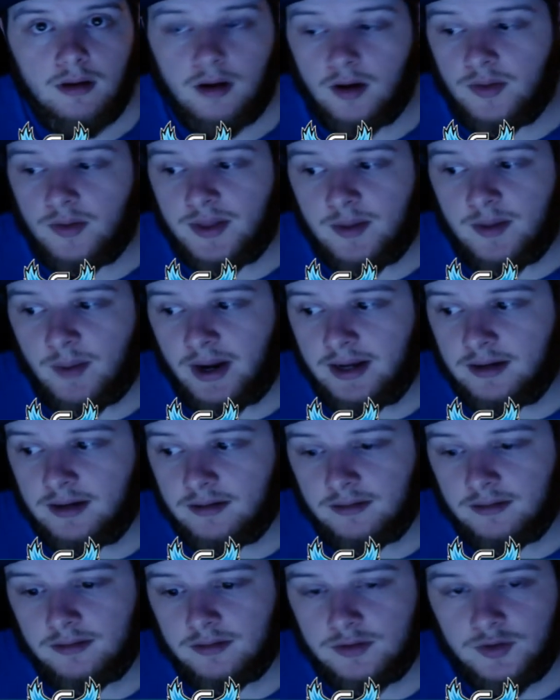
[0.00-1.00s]
They might
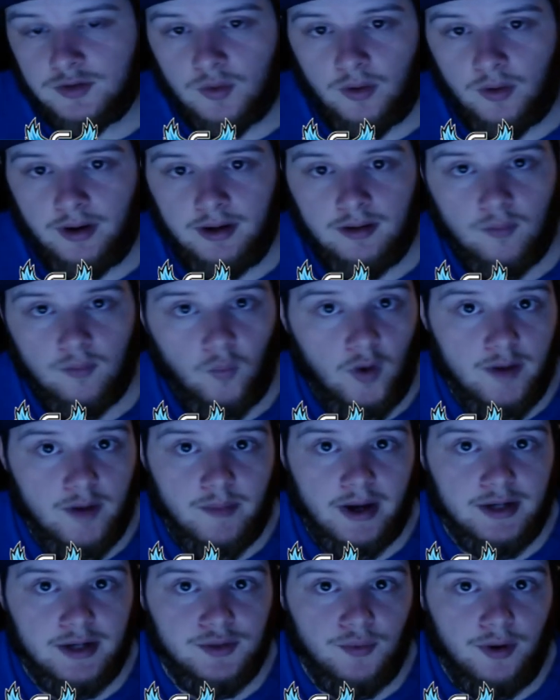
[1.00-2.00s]
join. One
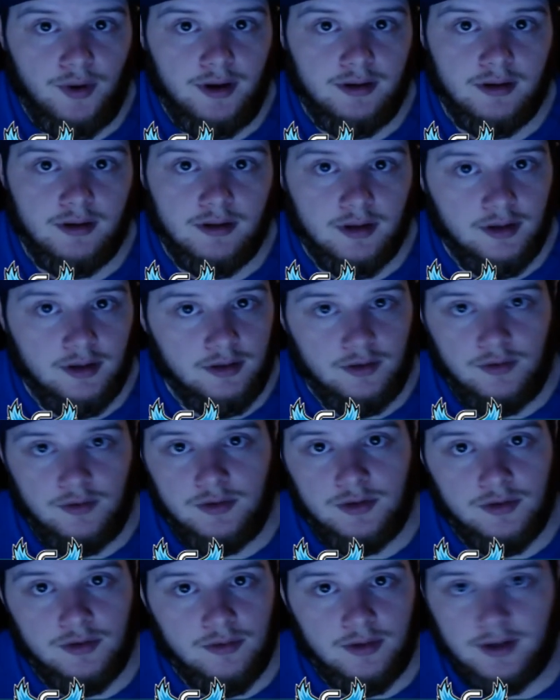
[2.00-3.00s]
might join, and then you
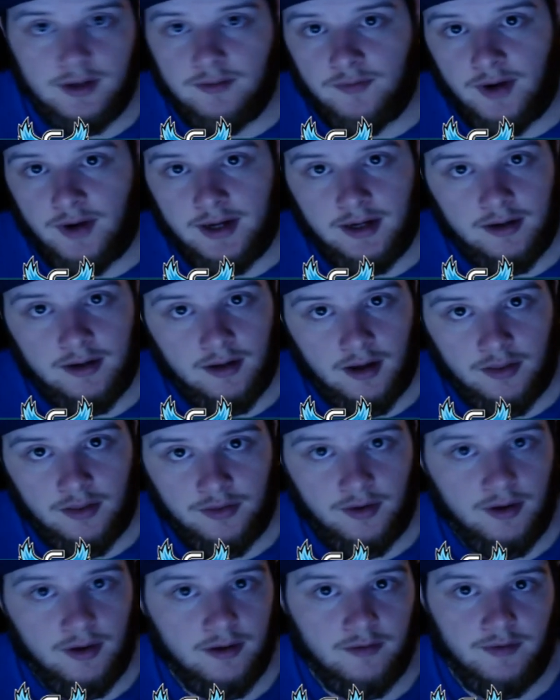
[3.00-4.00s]
two can find a
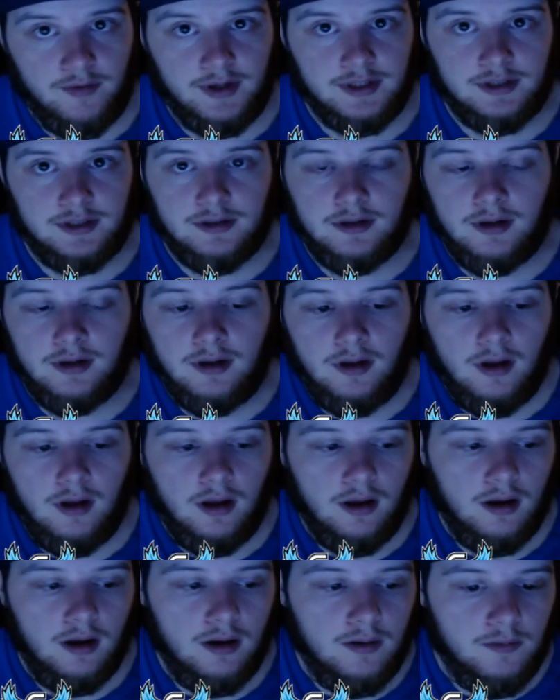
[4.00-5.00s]
third eventually.
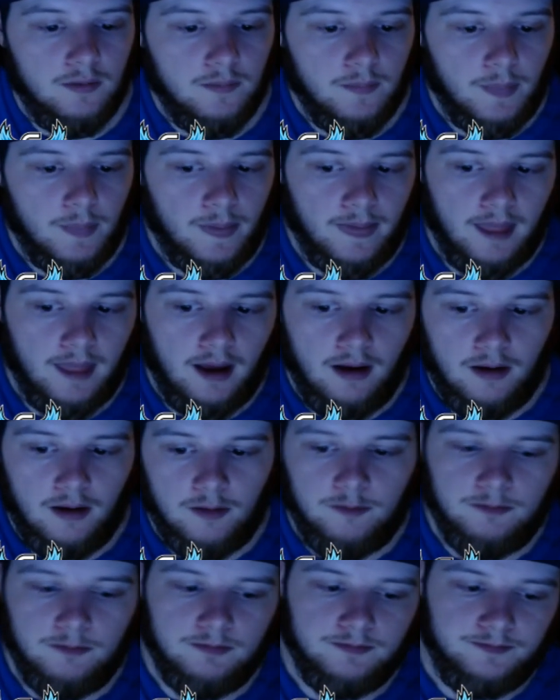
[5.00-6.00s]

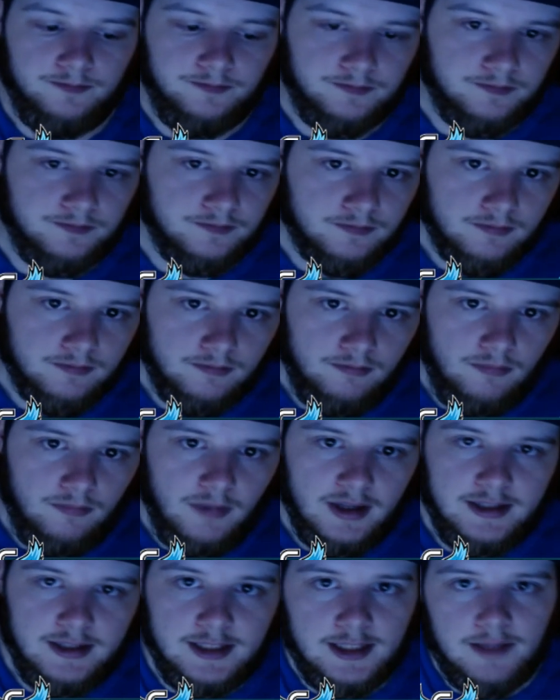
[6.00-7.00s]
Um,
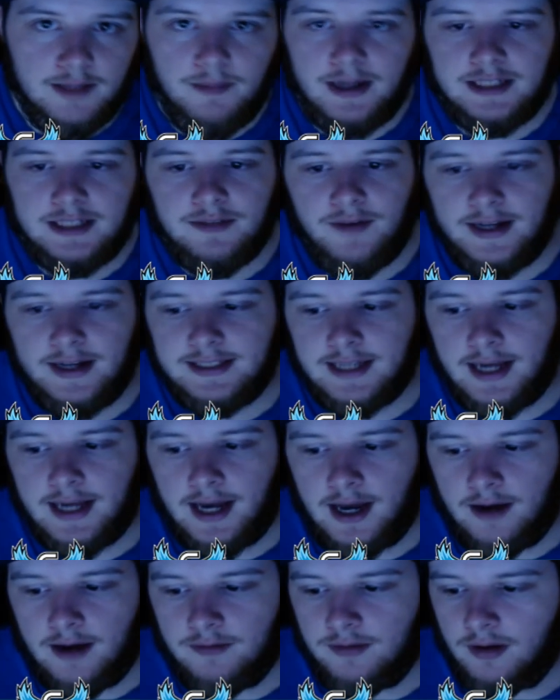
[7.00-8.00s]
this is the best advice I
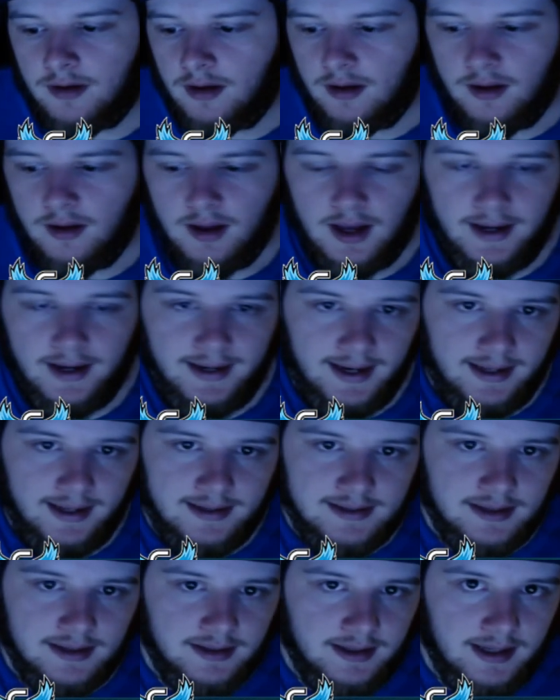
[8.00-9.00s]
have. Again,
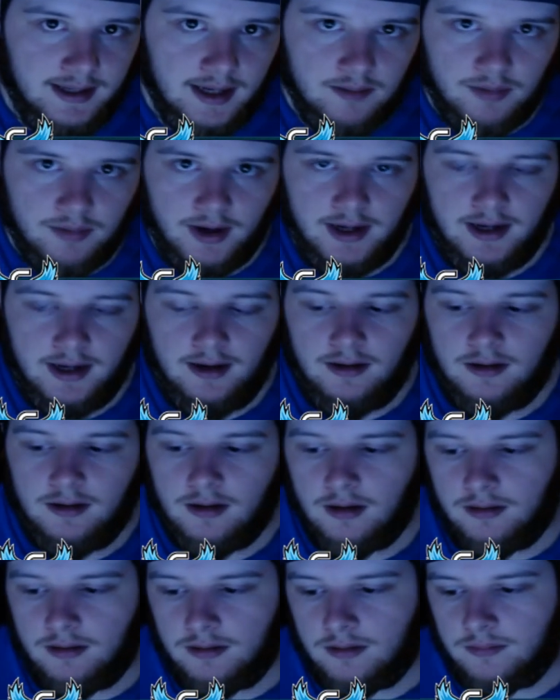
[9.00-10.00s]
it's nothing game breaking.
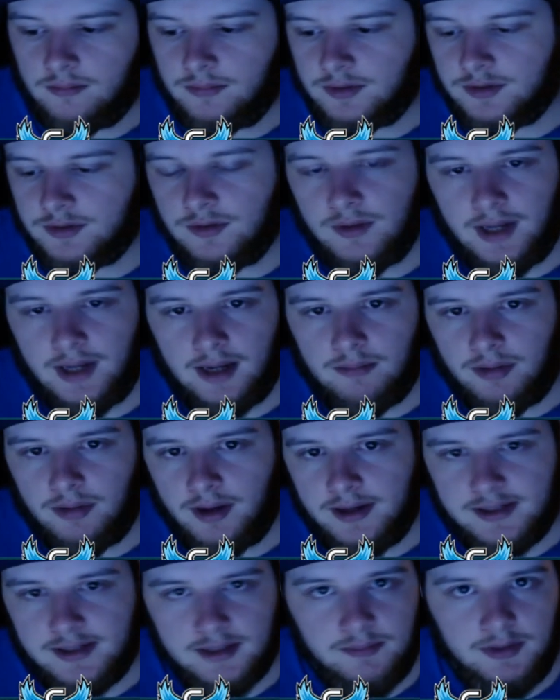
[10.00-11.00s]
There's no
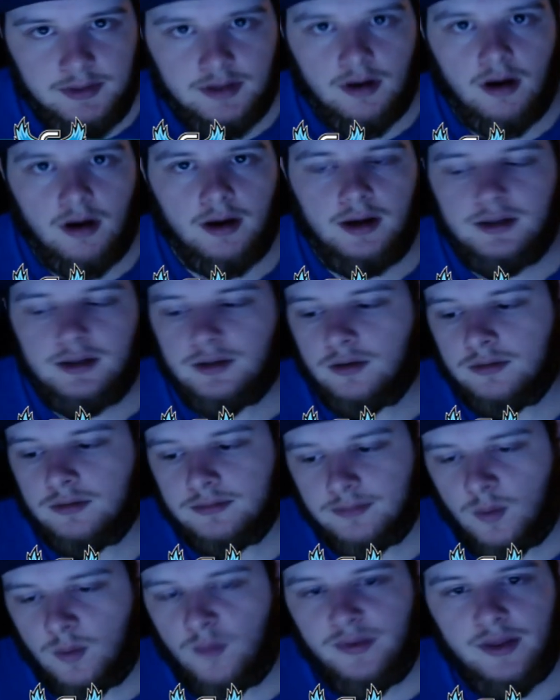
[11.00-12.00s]
gameplay. It's just me talking. So
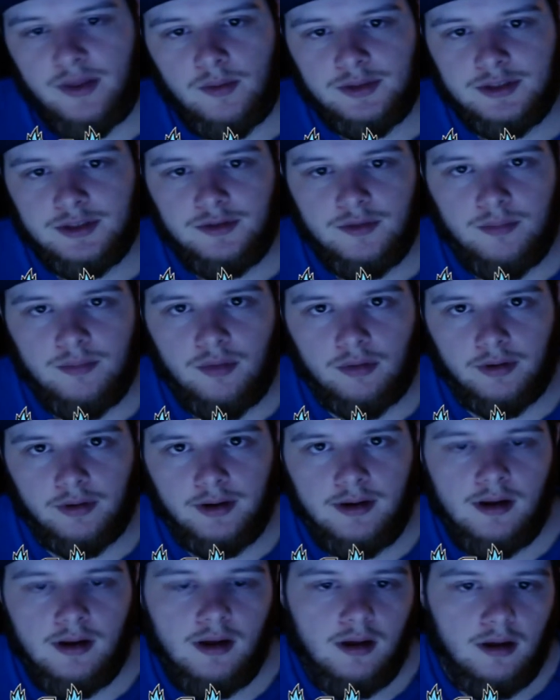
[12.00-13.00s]
hopefully that wasn't too
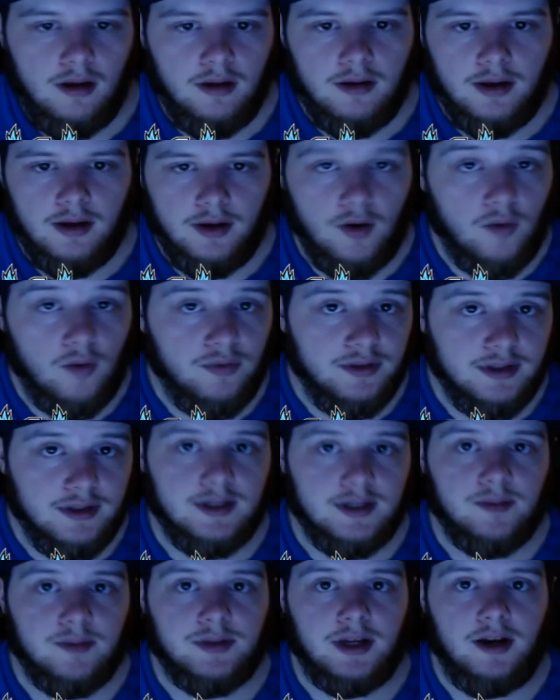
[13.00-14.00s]
boring, and hopefully these
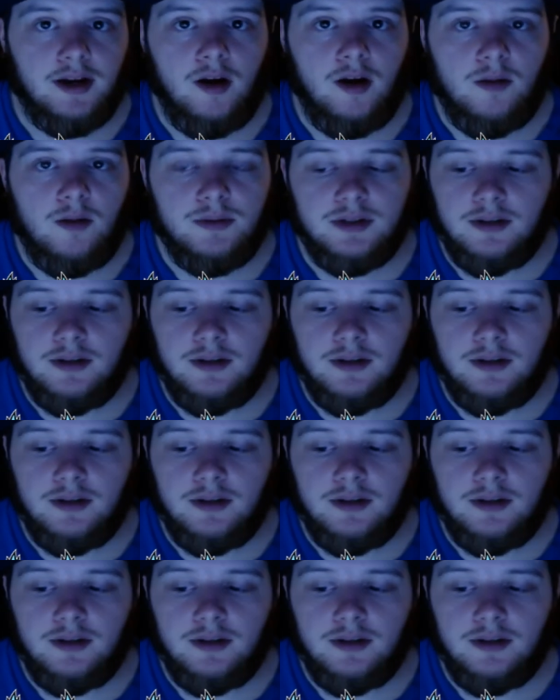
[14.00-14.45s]
tips kind of helped.